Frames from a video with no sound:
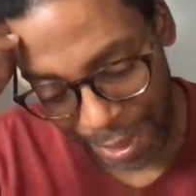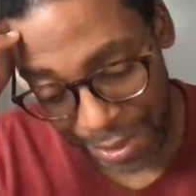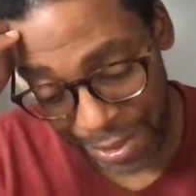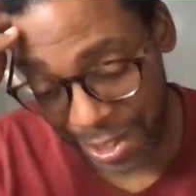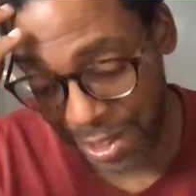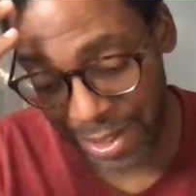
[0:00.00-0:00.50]

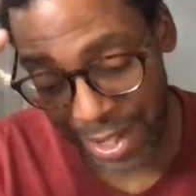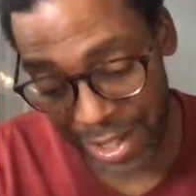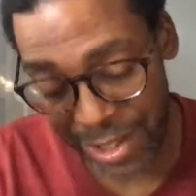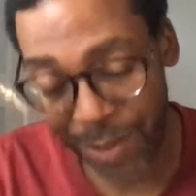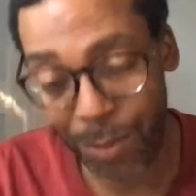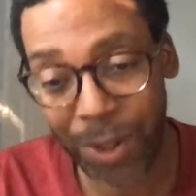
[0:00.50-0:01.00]
just
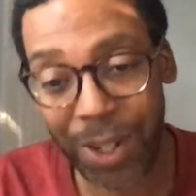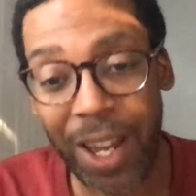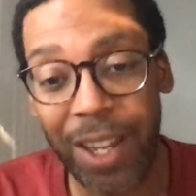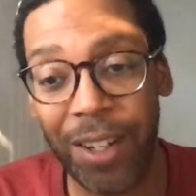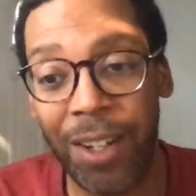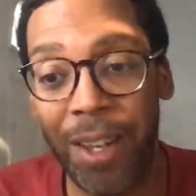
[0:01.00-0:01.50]
as in with
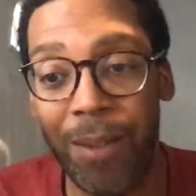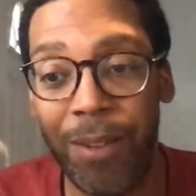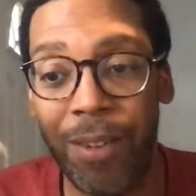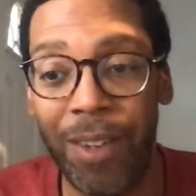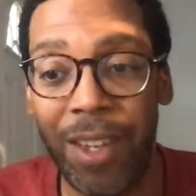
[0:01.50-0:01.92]
9/11,